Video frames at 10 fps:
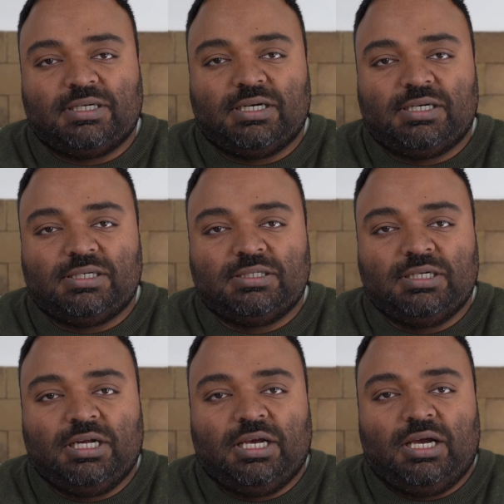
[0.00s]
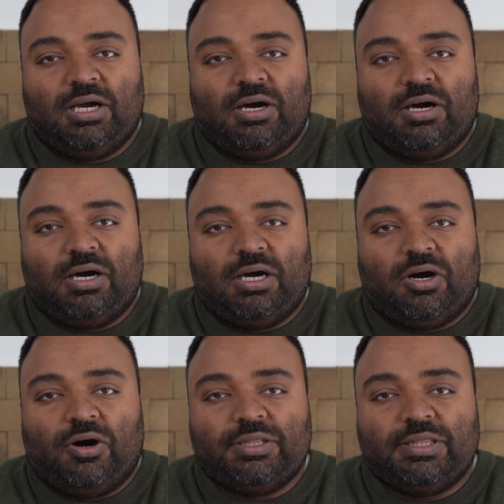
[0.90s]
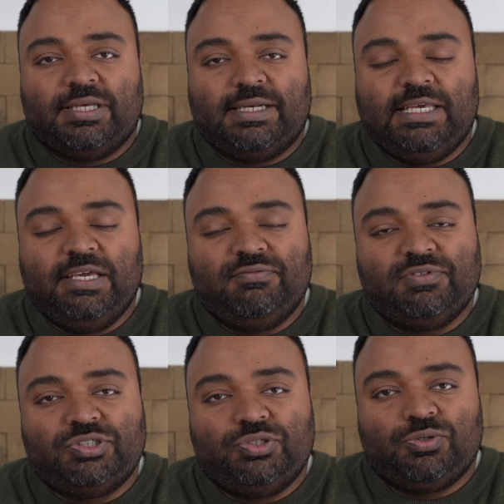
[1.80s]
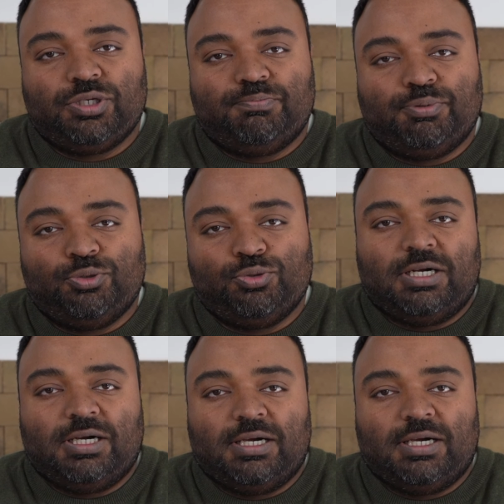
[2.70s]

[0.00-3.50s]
on the levers you can pull